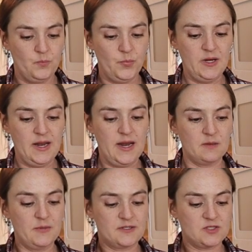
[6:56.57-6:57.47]
but a
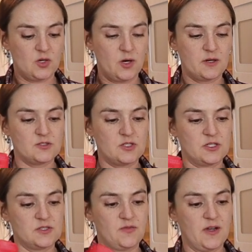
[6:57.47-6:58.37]
hand mixer works
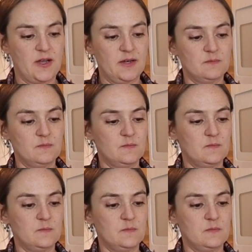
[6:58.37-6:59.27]
just fine.
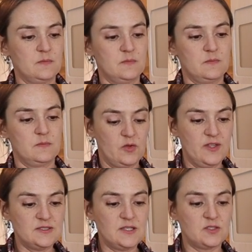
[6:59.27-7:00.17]
So
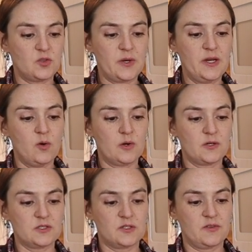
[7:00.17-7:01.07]
this is three
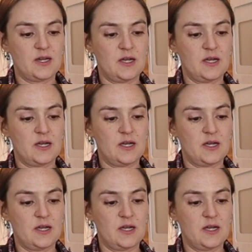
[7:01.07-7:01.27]
quarters of a